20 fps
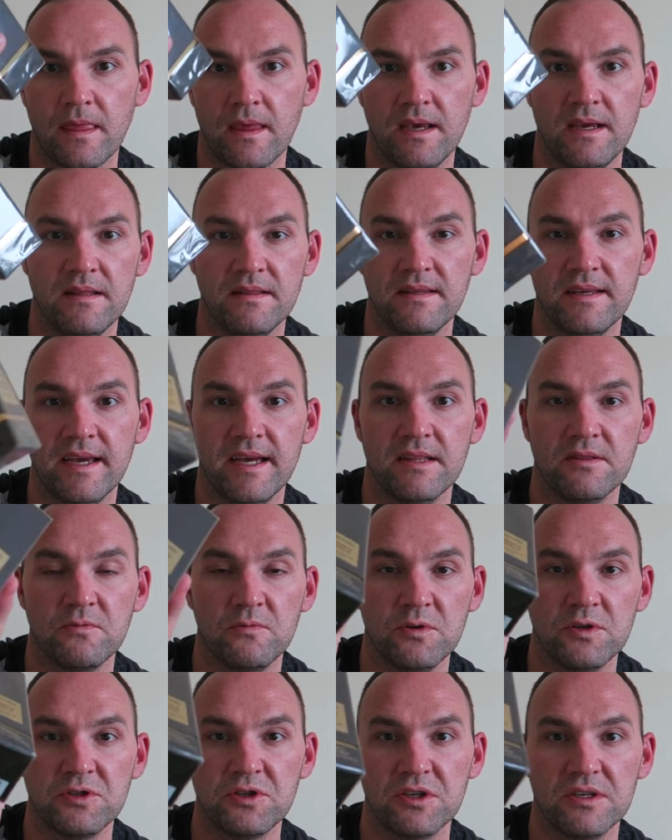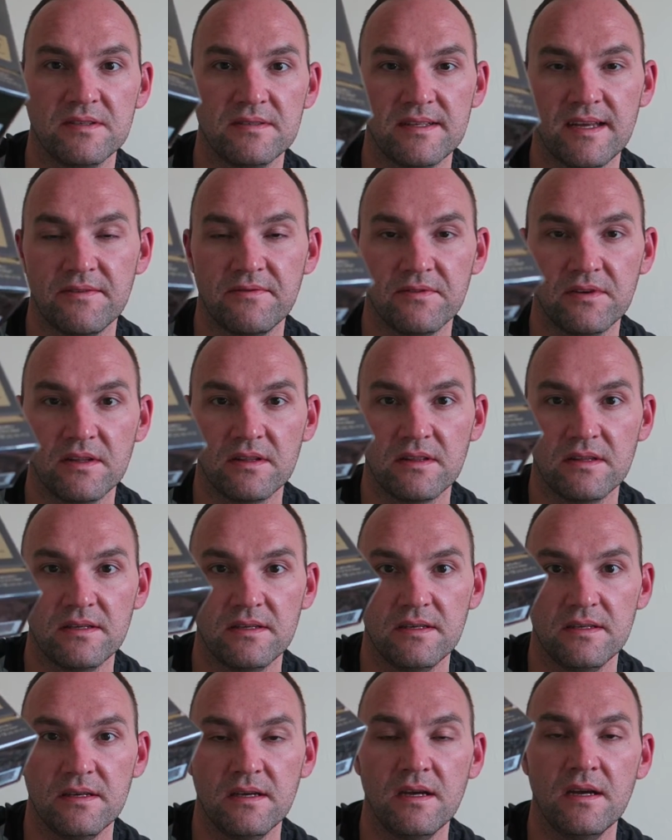in the end, which is
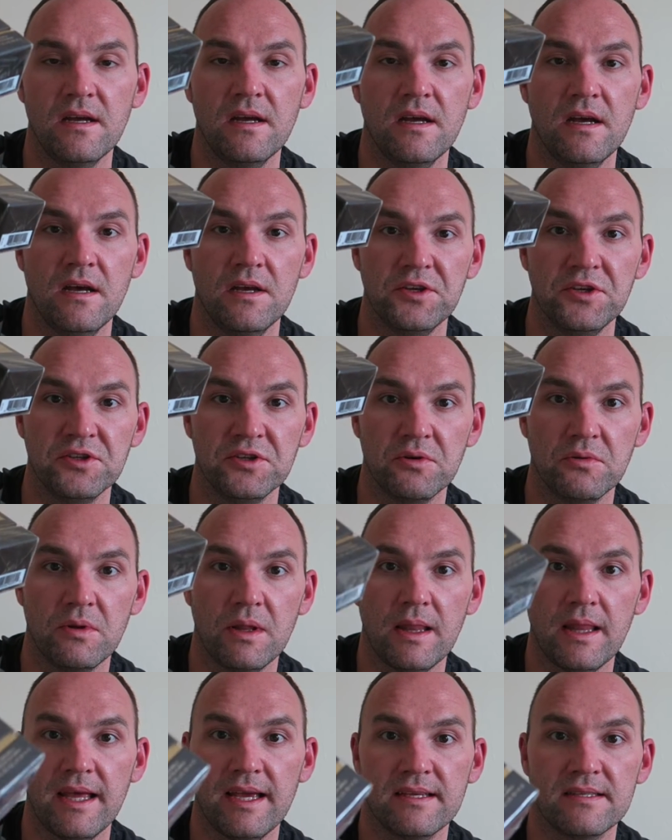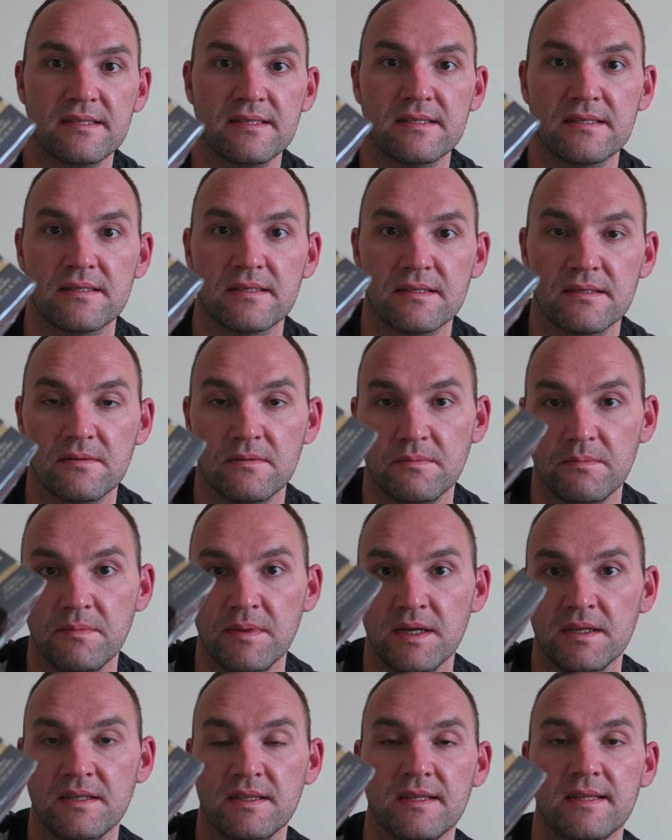definitely less
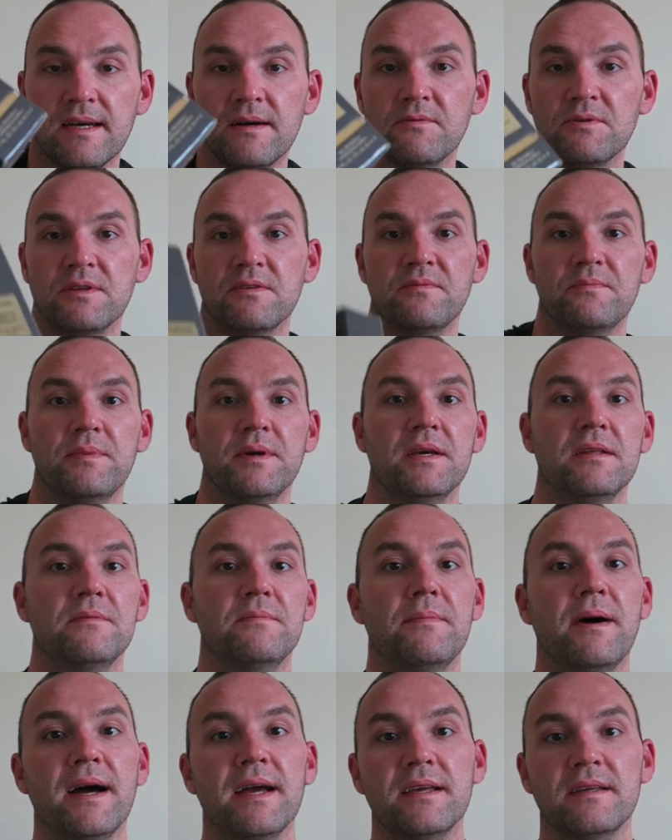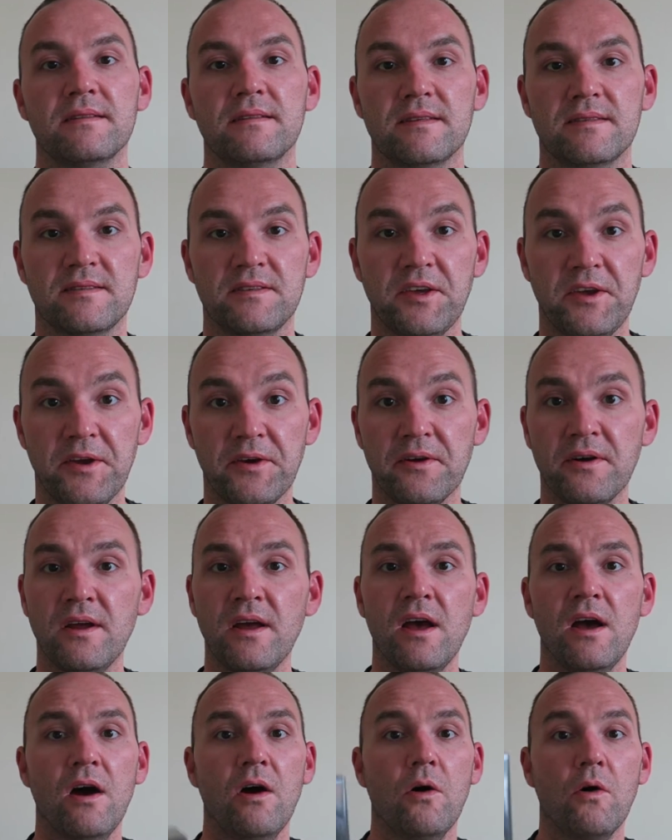money that I would have paid buying this here,
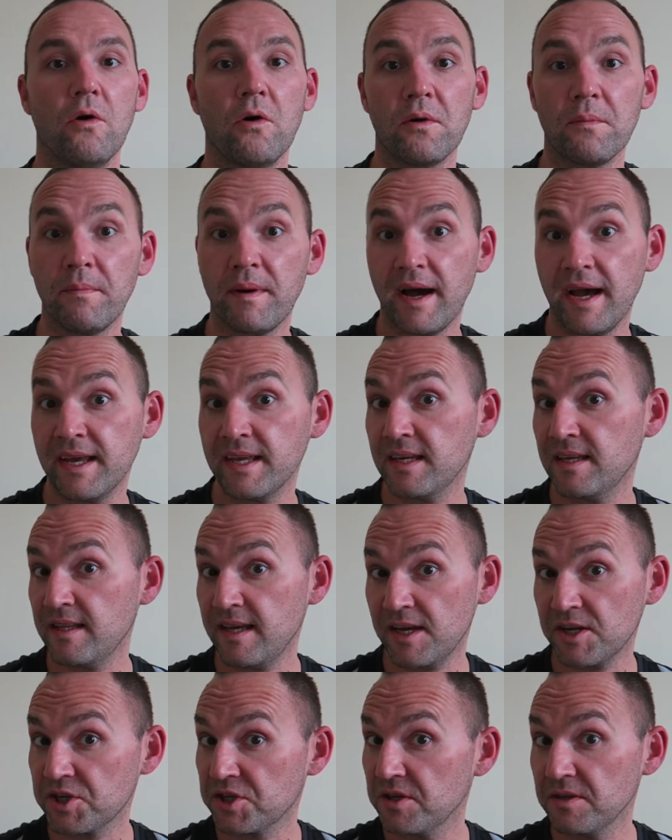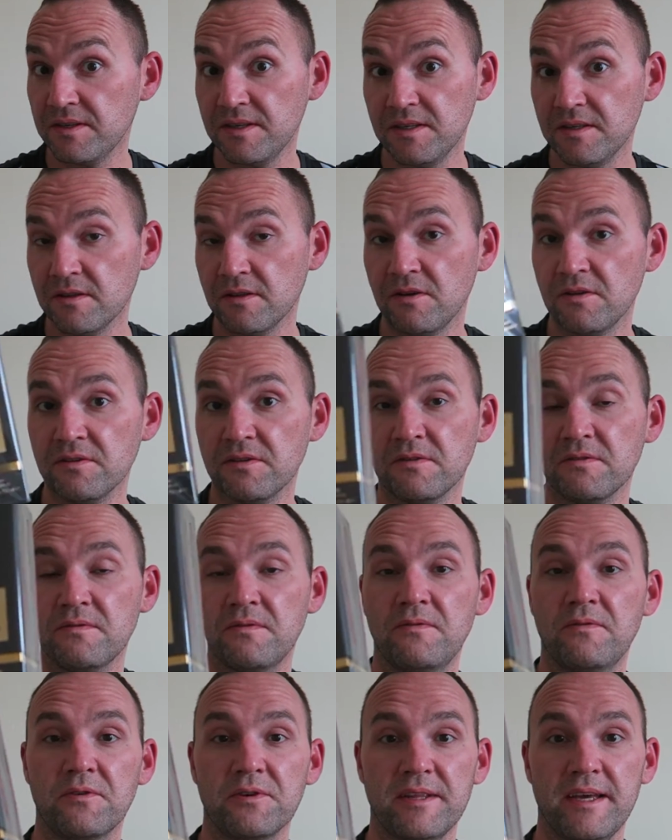or buying it actually in London
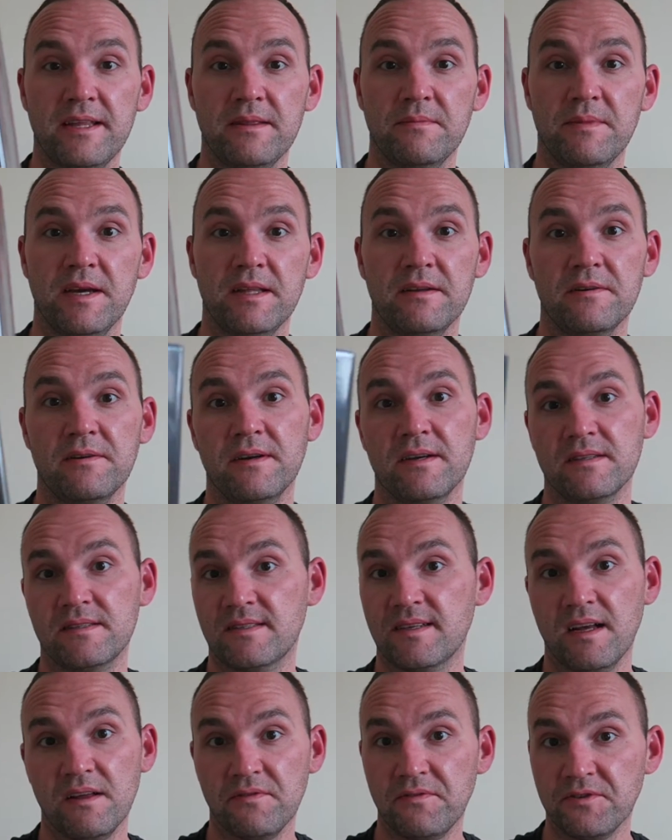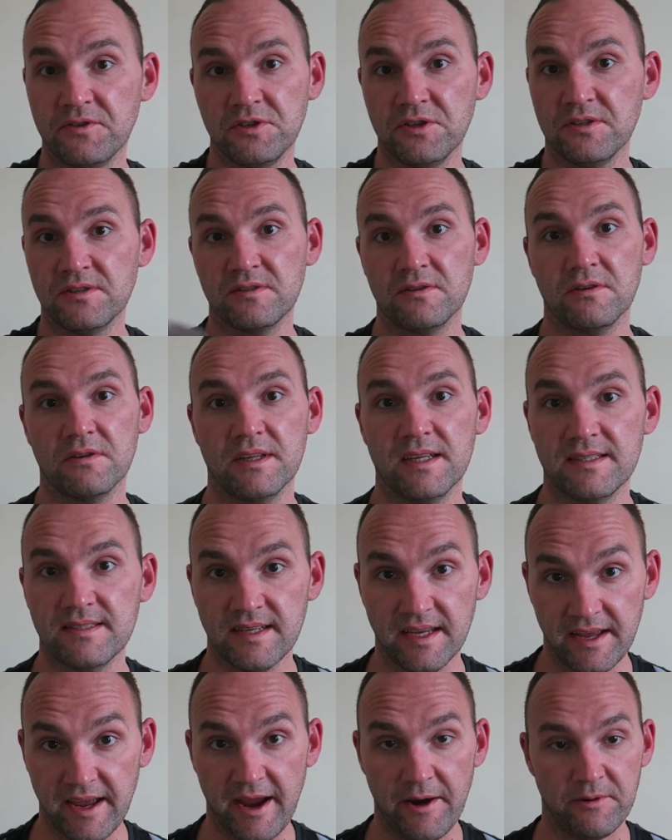for that matter at Selfridges or let's
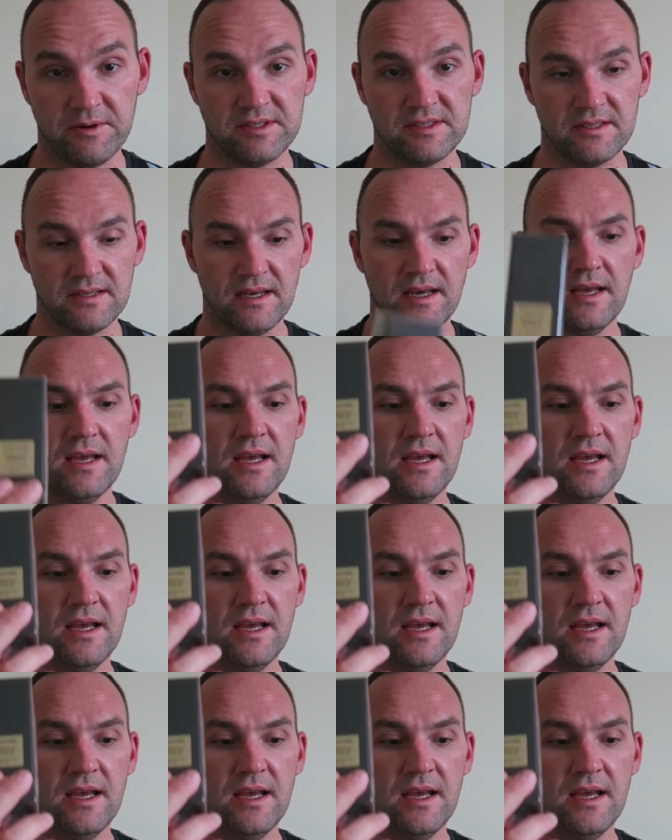say Harrods.